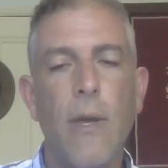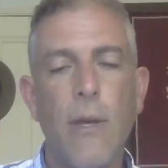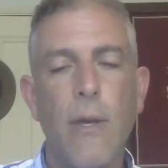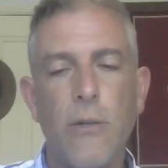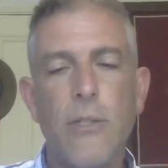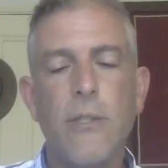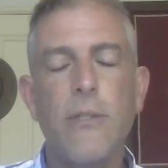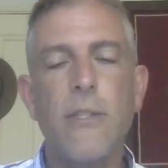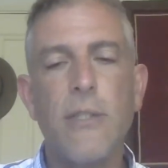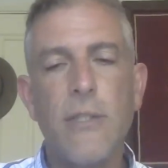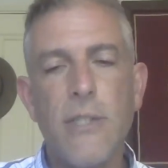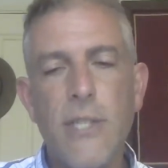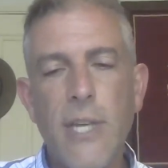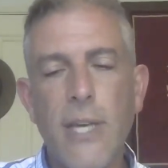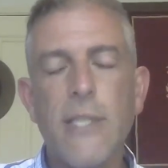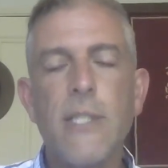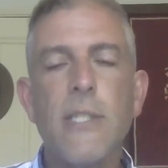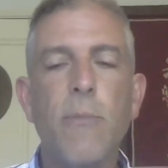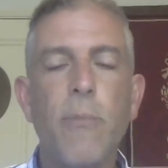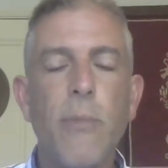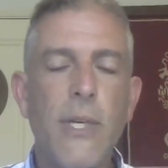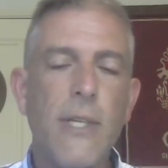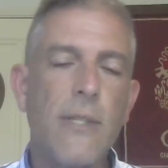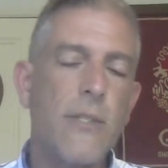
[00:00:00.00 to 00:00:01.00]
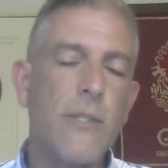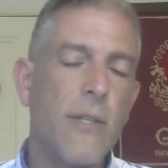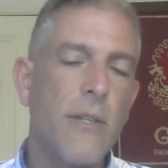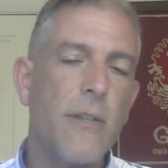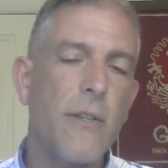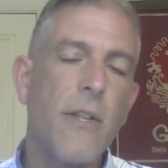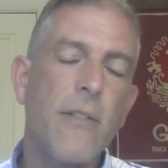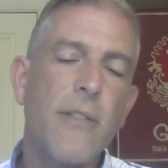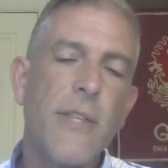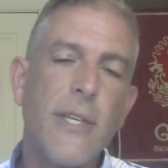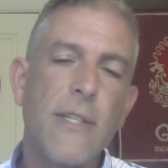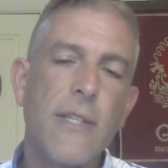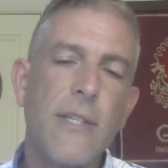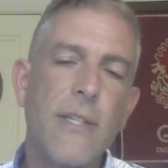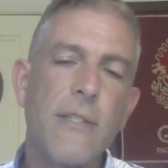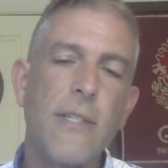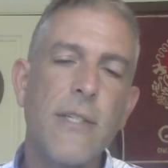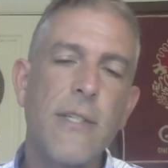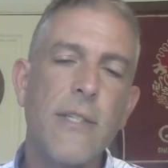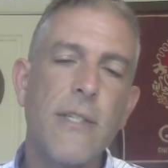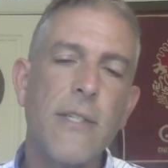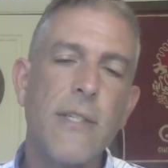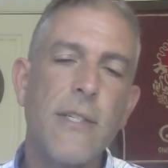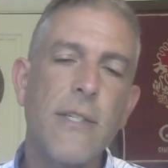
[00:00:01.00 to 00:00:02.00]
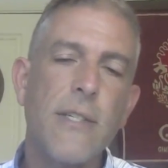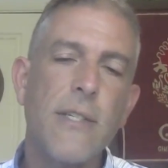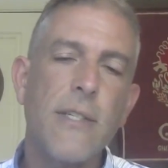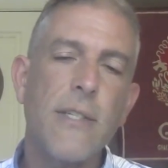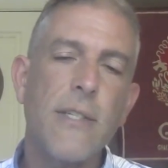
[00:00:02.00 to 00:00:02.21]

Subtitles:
just the testimonies to the things he did.